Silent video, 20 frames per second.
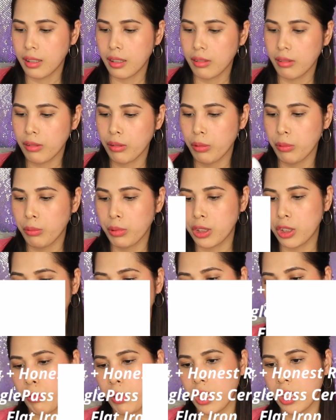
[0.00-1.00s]
don't know
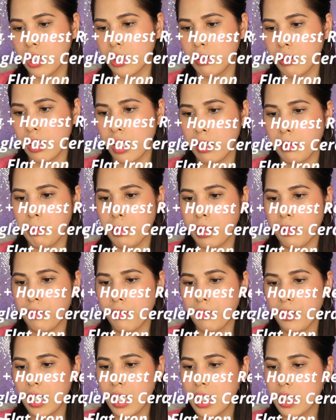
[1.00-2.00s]
which way should I be
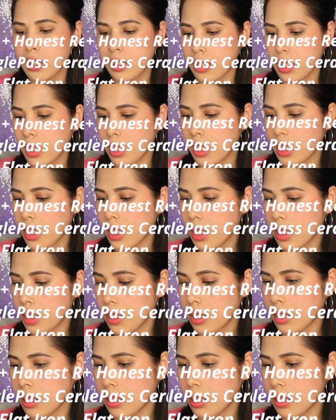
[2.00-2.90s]
facing.